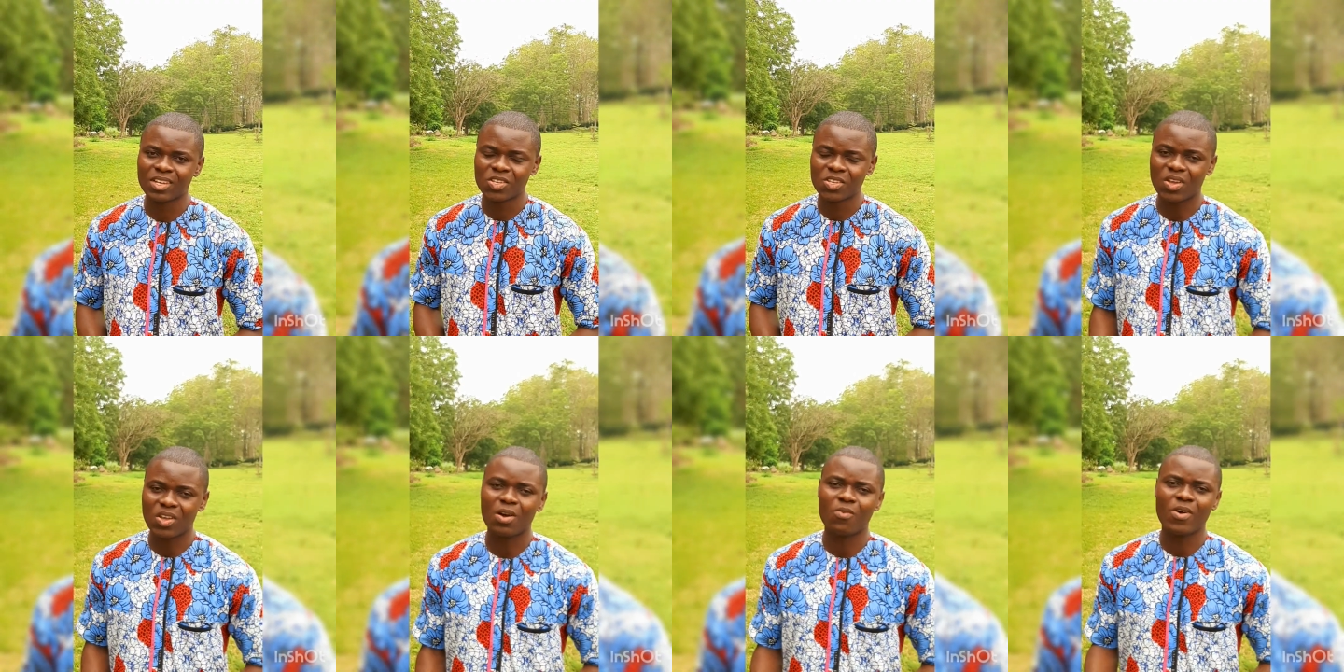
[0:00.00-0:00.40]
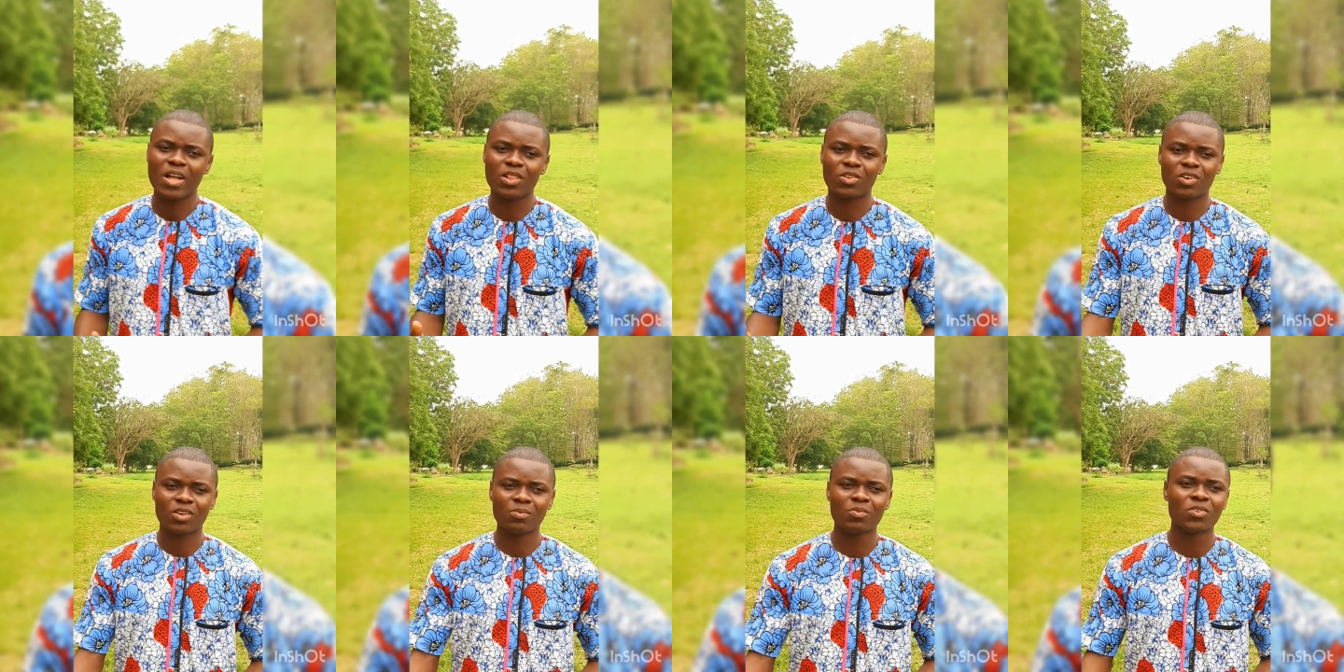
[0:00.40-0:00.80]
So I
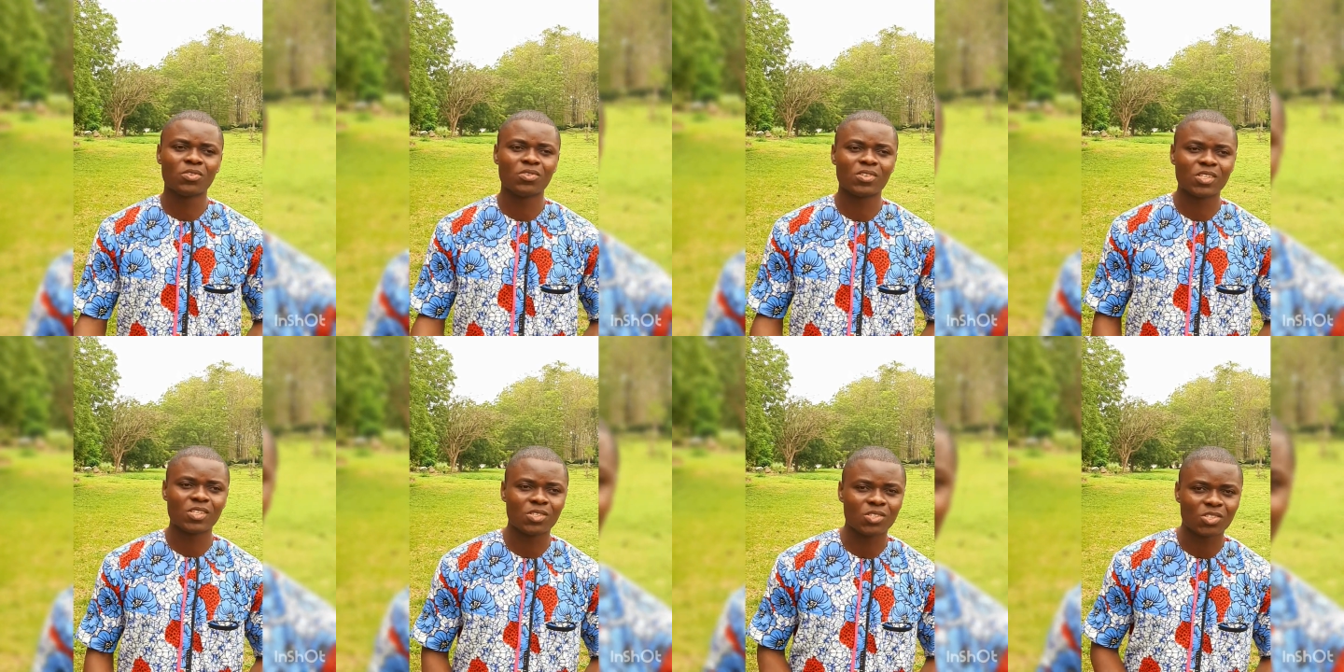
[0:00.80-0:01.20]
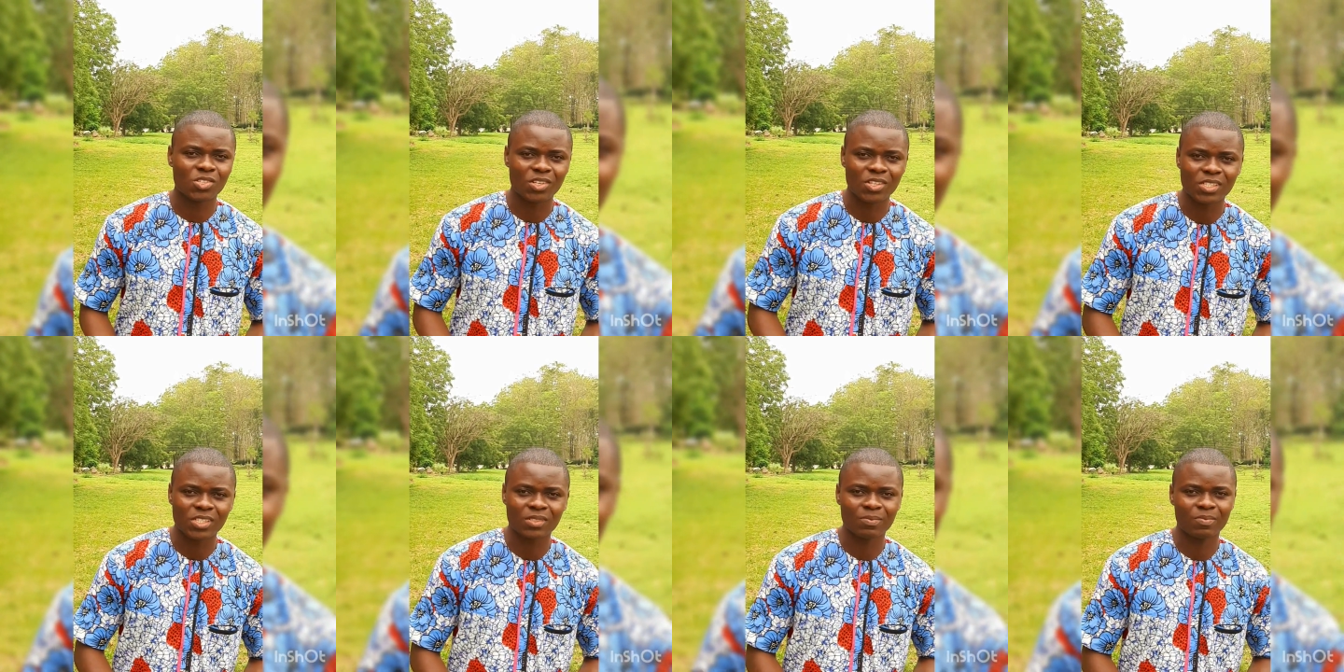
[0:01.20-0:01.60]
welcome you to this
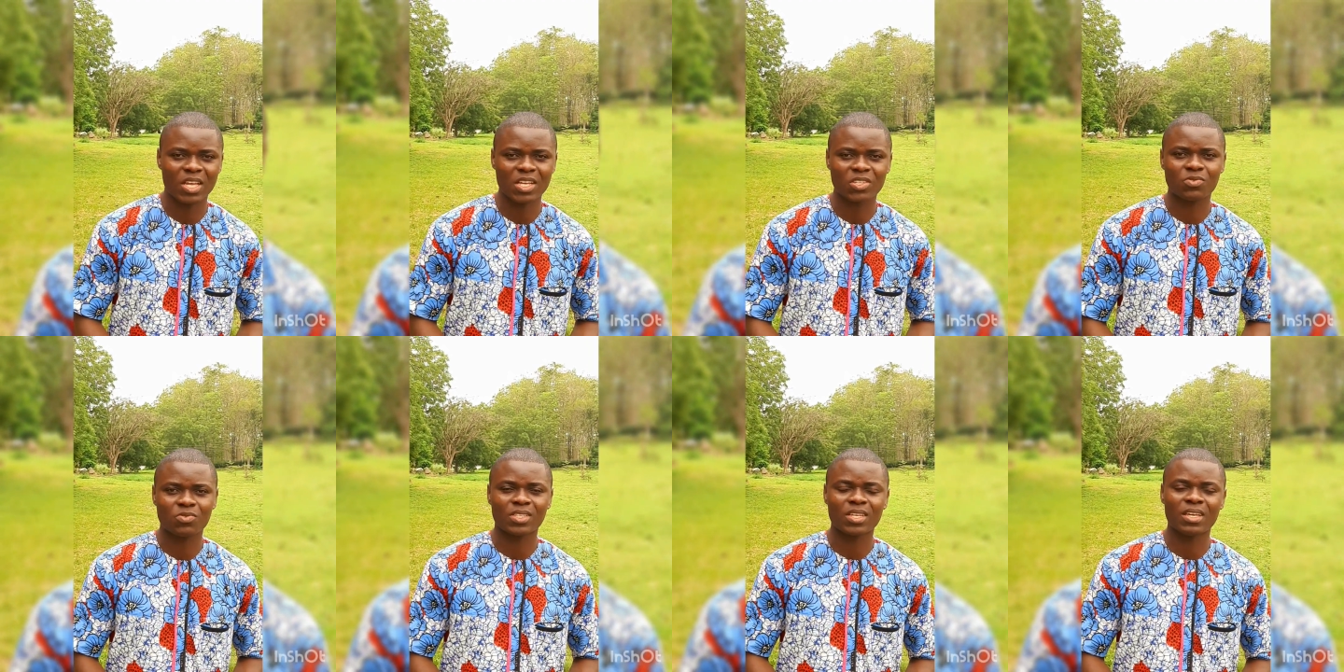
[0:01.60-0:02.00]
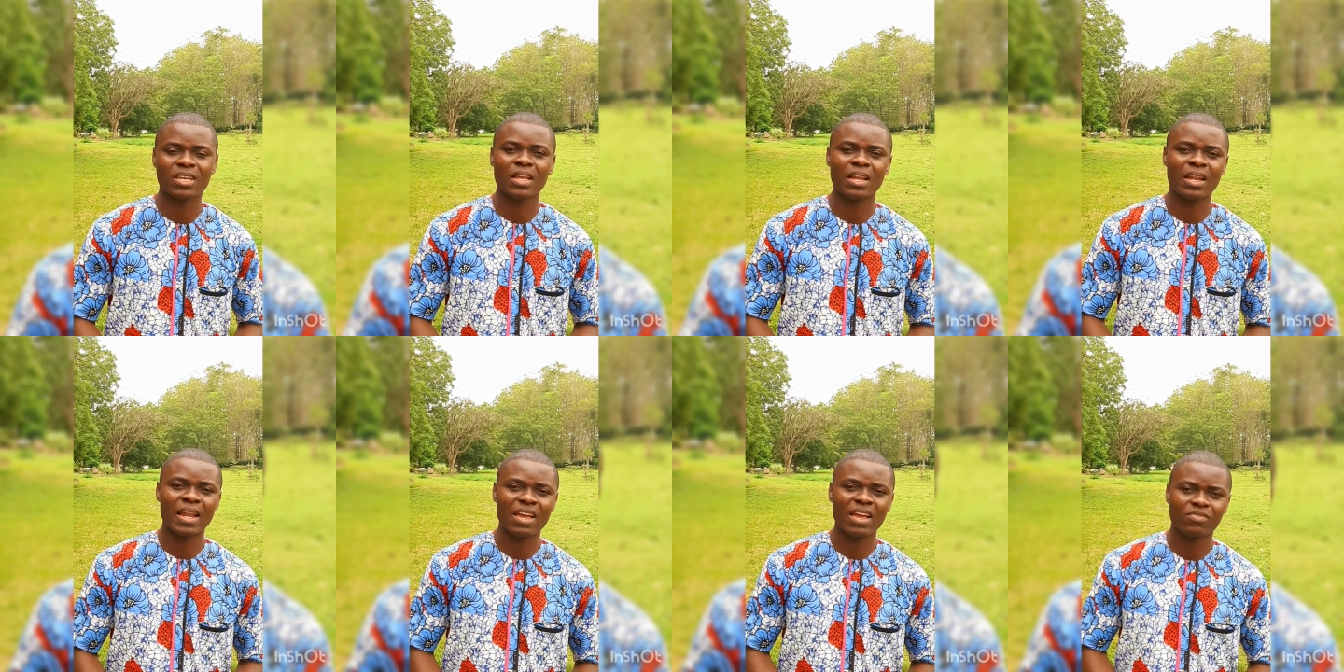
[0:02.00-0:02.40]
journey as we take a
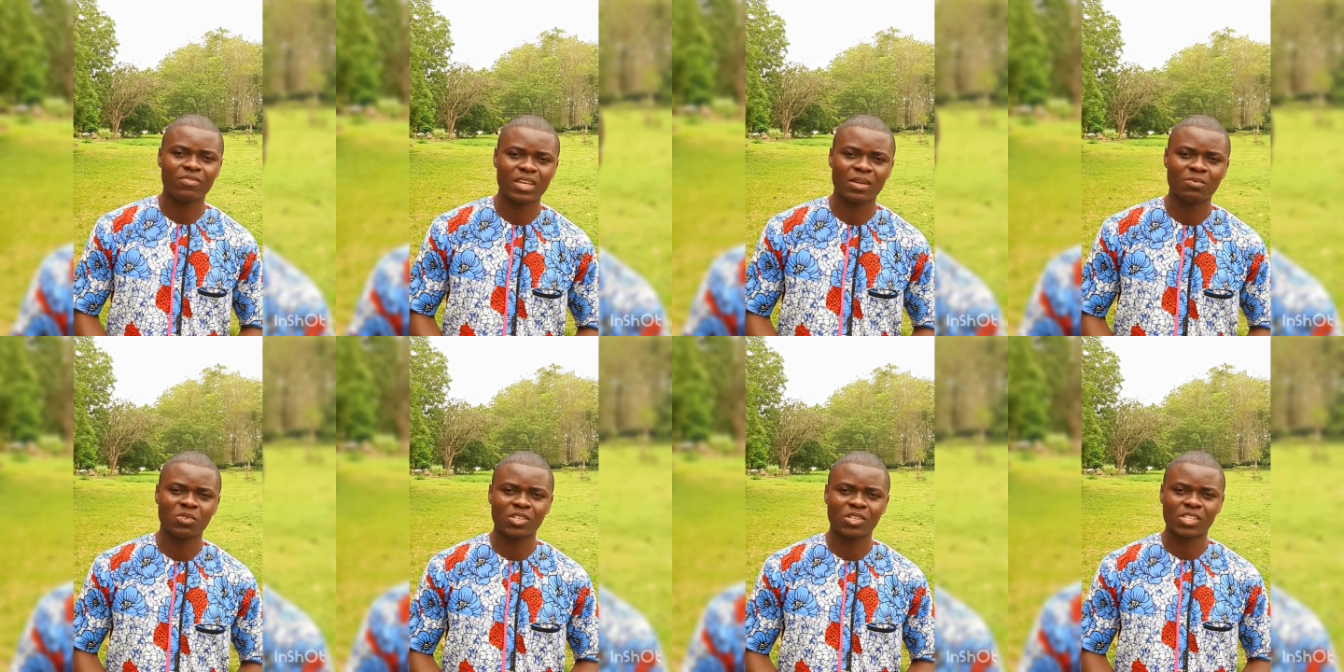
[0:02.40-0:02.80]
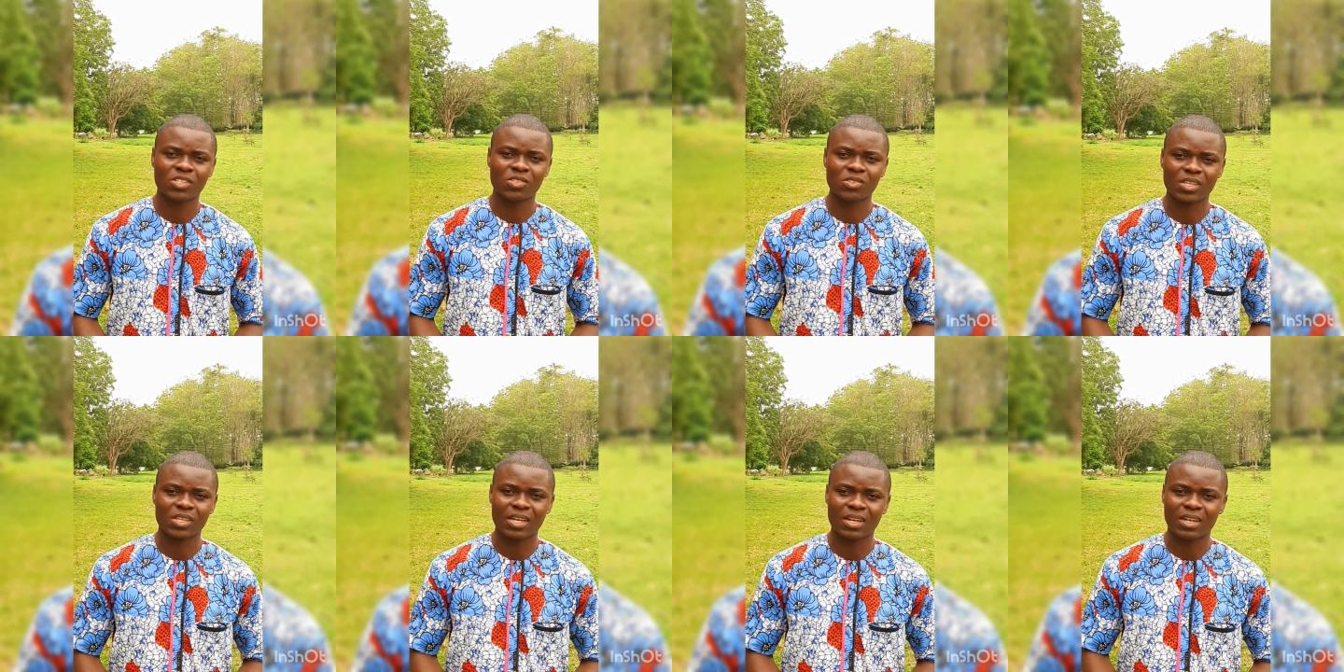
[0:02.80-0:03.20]
lifetime journey
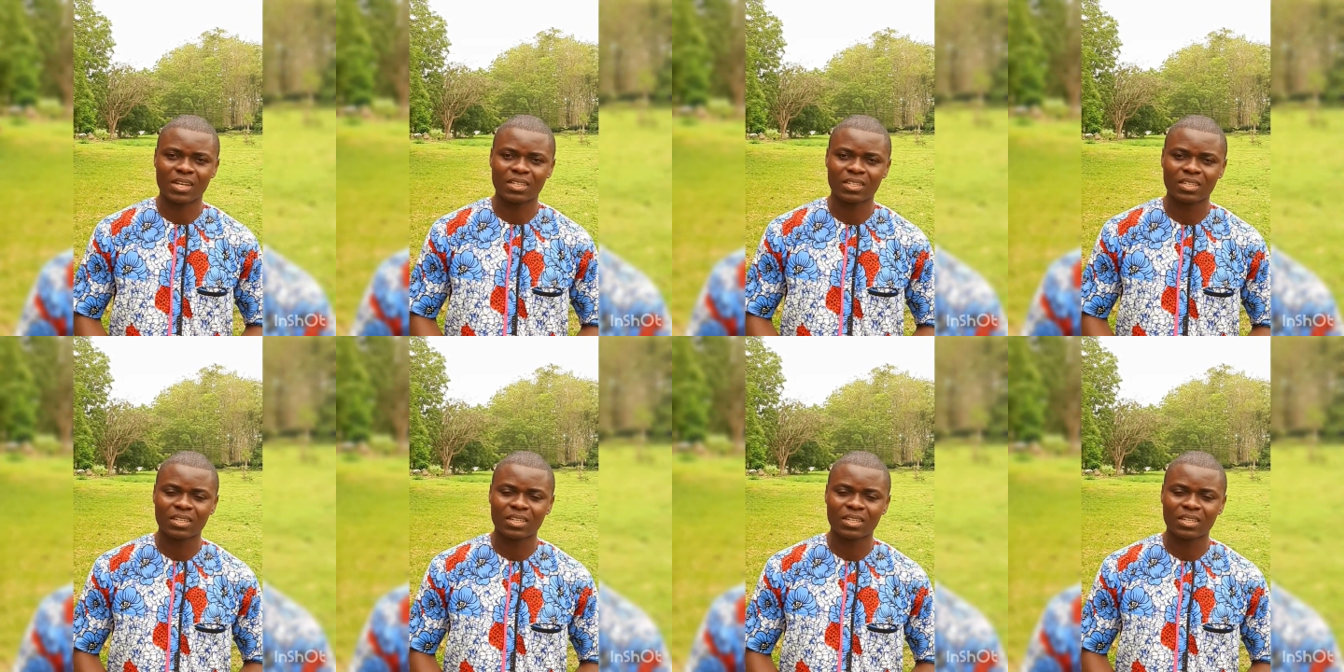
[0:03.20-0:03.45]
together.